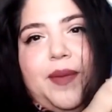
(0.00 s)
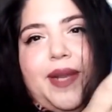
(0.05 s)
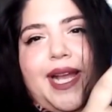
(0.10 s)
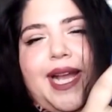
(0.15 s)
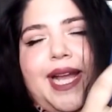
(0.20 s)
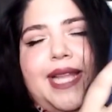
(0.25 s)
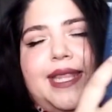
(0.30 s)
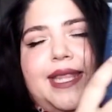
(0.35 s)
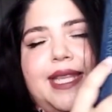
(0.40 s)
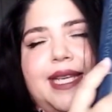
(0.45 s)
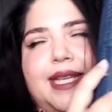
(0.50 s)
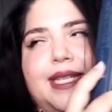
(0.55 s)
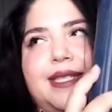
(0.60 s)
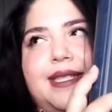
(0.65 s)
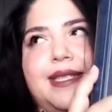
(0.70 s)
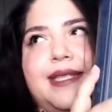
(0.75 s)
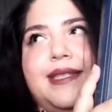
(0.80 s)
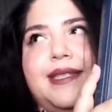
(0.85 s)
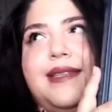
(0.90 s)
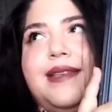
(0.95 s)
But I got
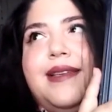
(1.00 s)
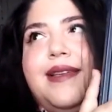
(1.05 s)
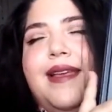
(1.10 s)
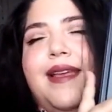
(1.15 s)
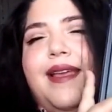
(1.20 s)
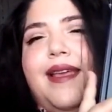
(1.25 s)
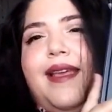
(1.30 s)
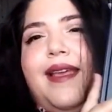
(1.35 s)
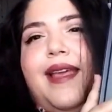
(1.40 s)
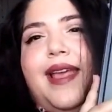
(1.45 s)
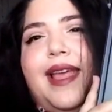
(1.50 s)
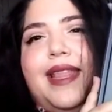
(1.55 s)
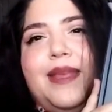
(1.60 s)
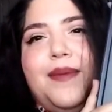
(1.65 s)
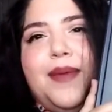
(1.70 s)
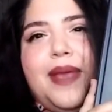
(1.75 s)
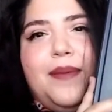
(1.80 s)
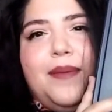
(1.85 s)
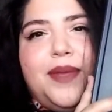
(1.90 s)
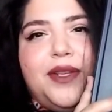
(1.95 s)
this at the
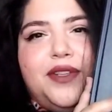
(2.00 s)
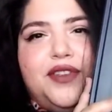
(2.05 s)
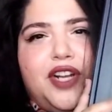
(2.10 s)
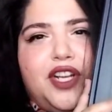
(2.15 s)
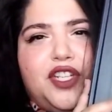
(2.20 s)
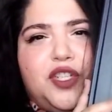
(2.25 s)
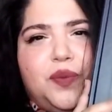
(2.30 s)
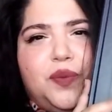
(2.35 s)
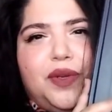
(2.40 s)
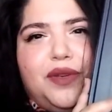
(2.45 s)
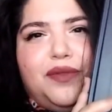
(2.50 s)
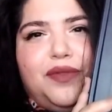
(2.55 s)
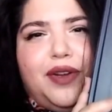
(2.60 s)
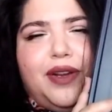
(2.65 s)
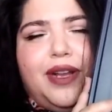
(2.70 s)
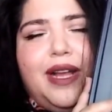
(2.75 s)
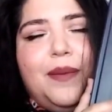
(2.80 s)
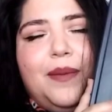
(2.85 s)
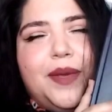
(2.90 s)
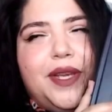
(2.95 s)
Miami International Book Fair
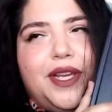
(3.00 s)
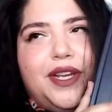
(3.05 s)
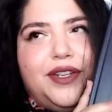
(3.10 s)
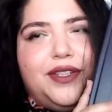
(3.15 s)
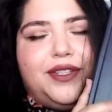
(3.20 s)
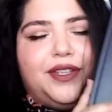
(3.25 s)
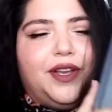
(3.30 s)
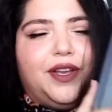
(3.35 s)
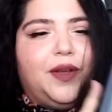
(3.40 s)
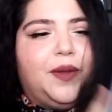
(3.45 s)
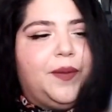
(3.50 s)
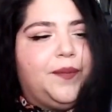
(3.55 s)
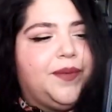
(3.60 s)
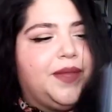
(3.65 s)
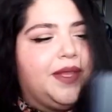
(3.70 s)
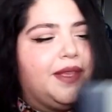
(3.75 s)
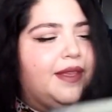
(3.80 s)
a couple years ago,